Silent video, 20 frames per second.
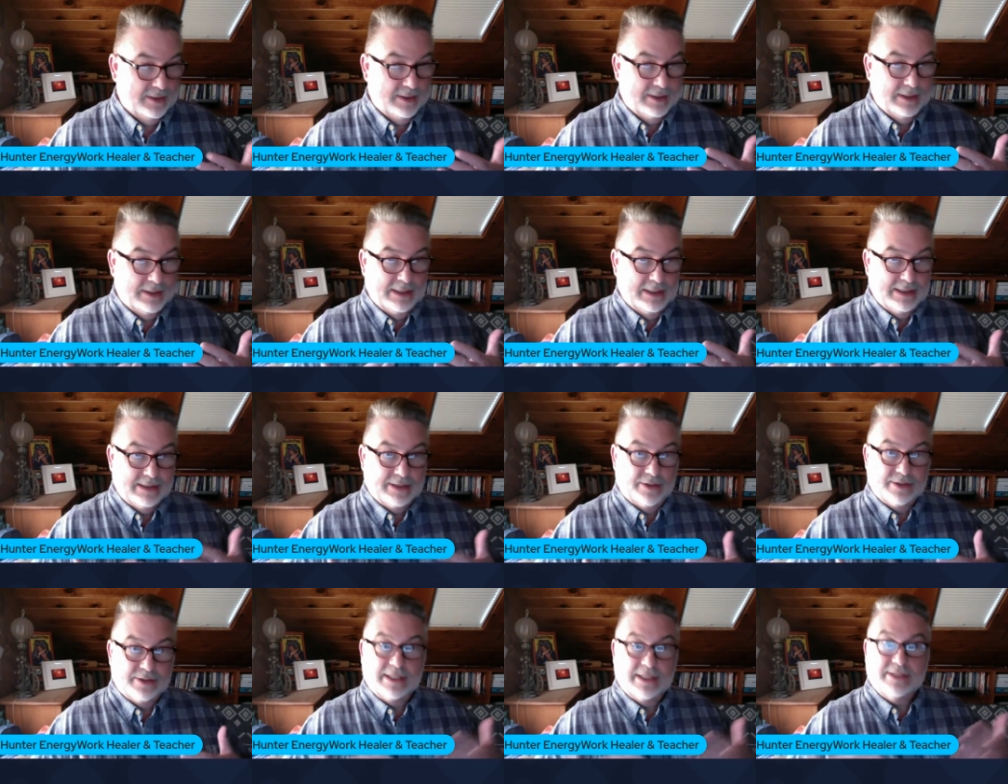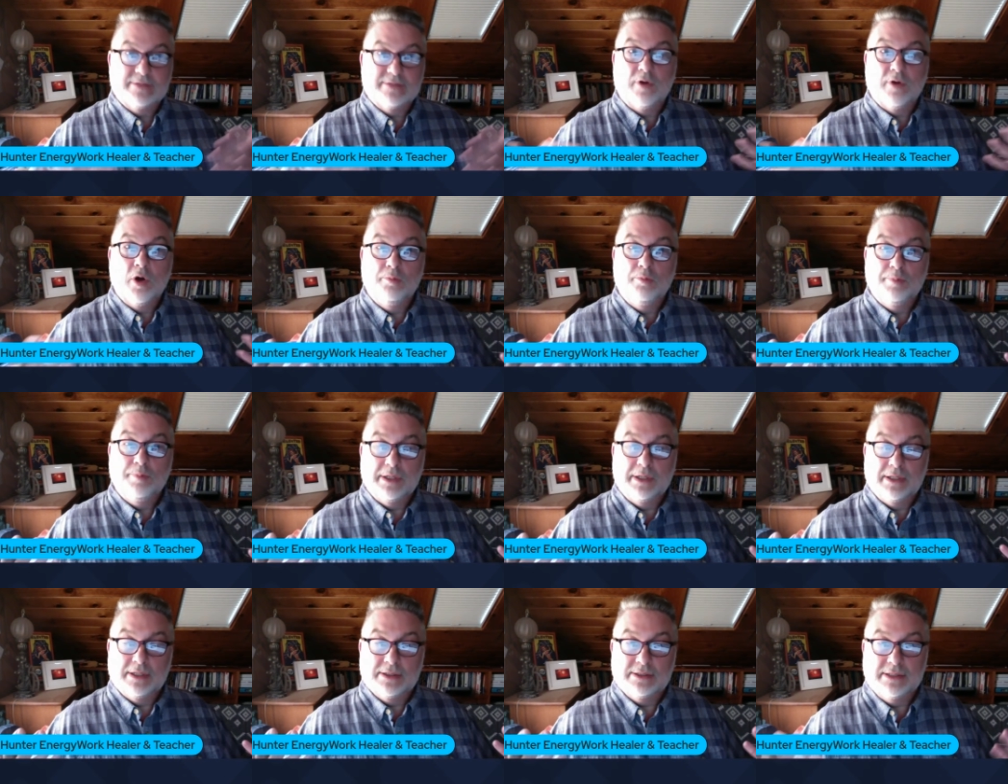Is there a sense of
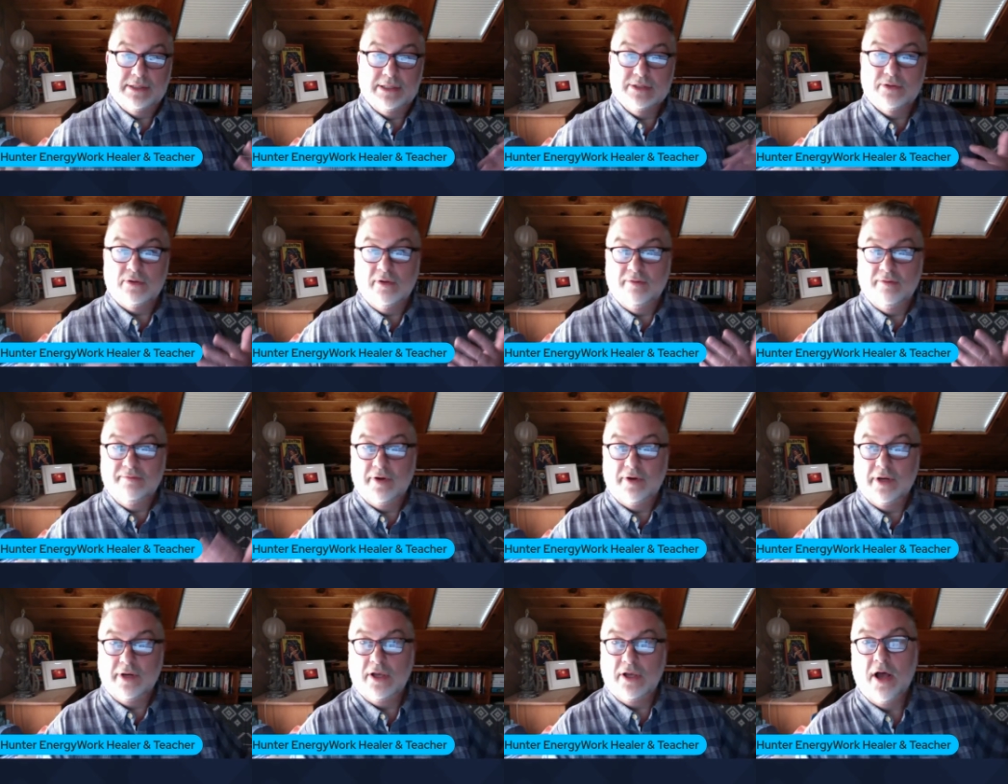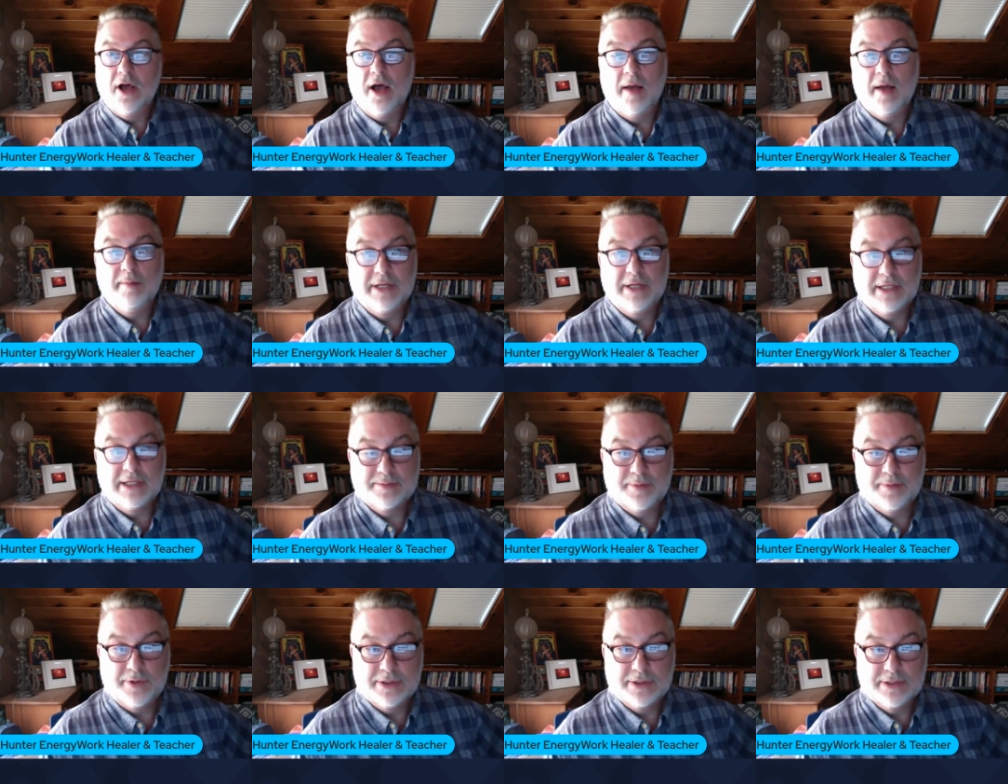openness? These are all very common
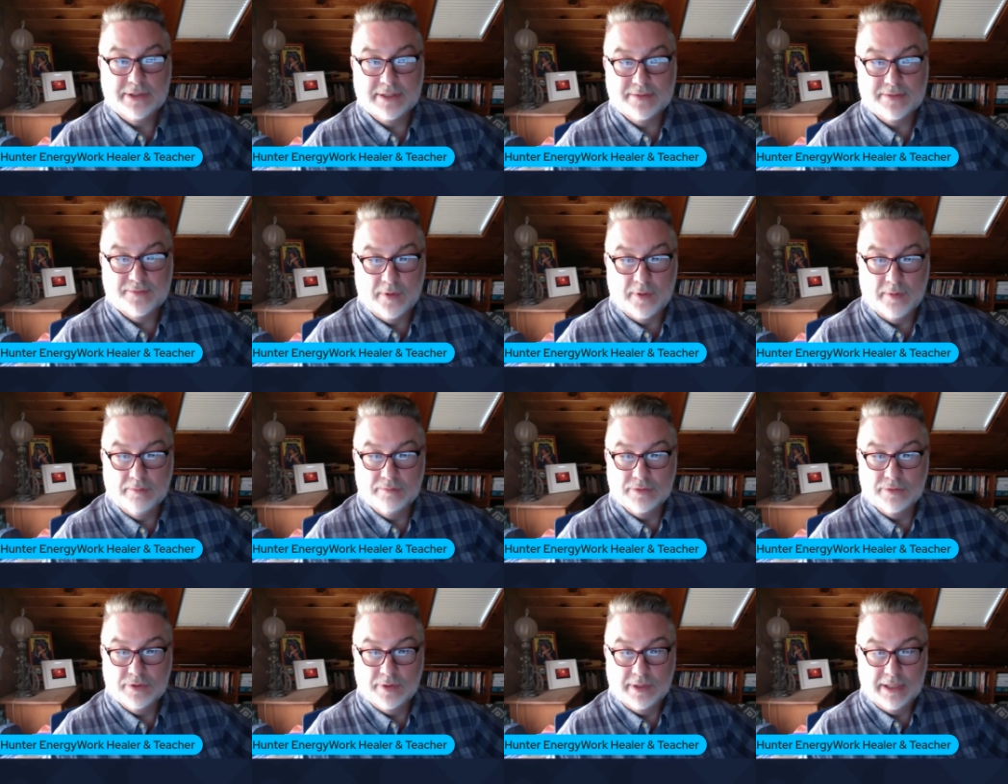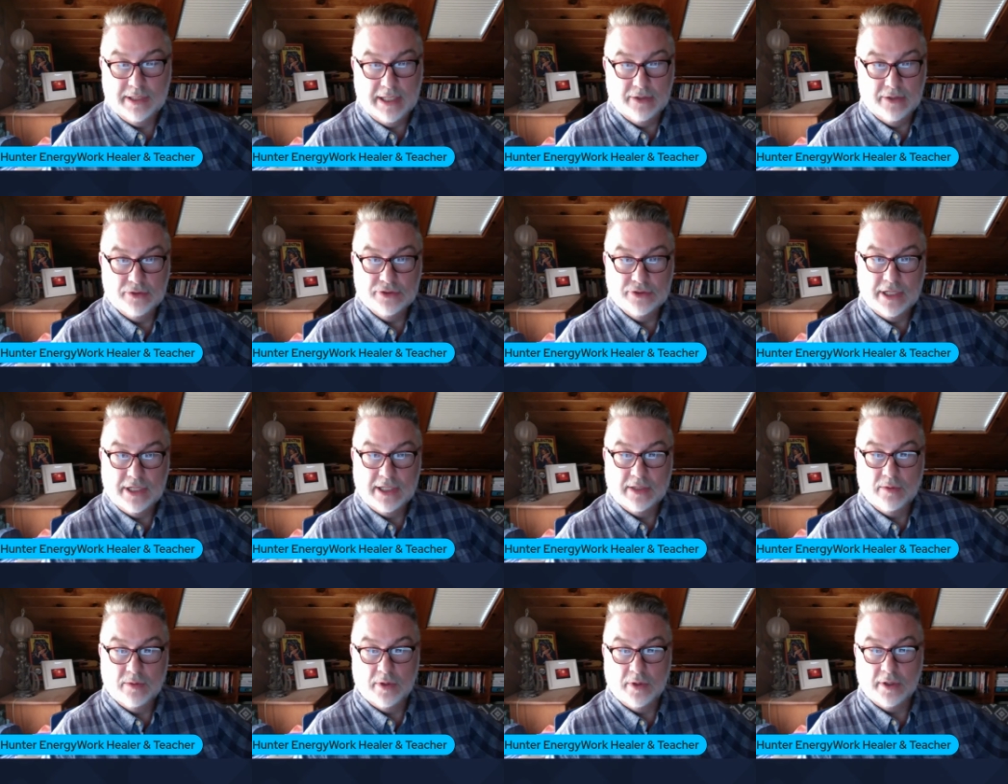experiences from doing the
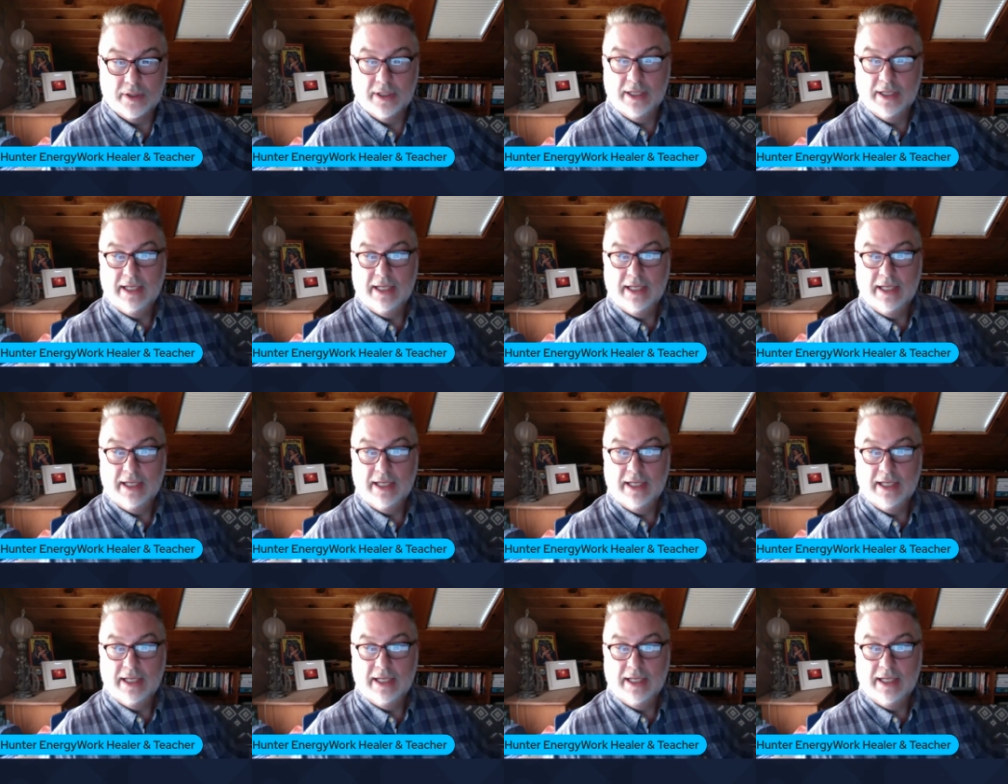energetic work.